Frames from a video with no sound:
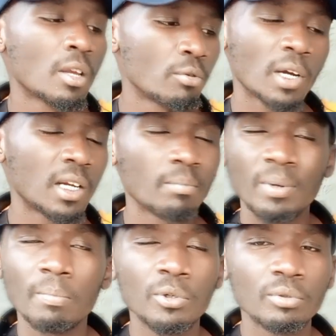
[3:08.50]
you can
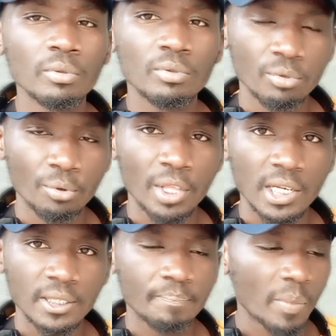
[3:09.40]
be able to do
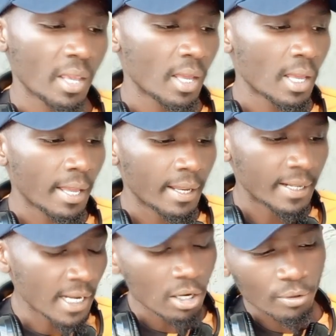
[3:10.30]
that.
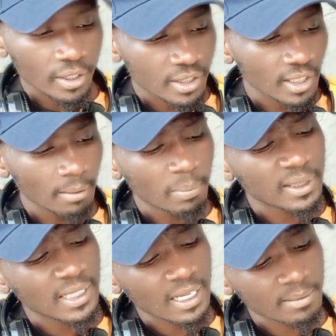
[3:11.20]
Now the tricky
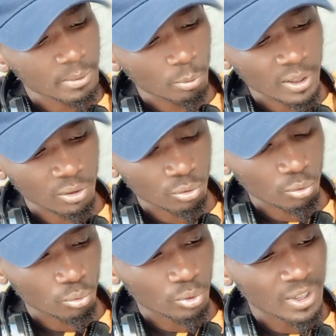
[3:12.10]
part comes when
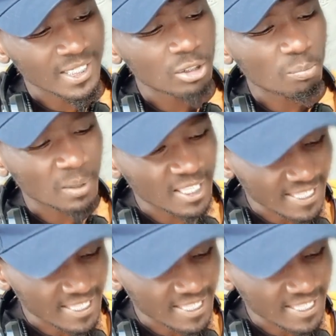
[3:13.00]
you need to play